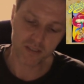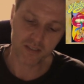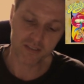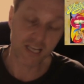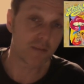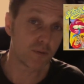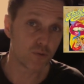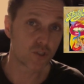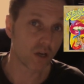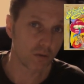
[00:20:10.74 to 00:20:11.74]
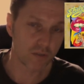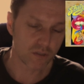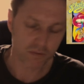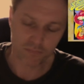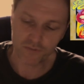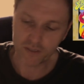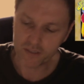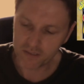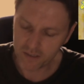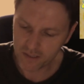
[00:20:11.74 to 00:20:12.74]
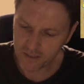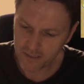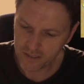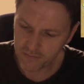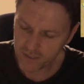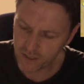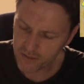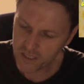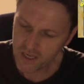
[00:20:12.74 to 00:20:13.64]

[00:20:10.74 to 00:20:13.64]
debut show, which you can find in the videos.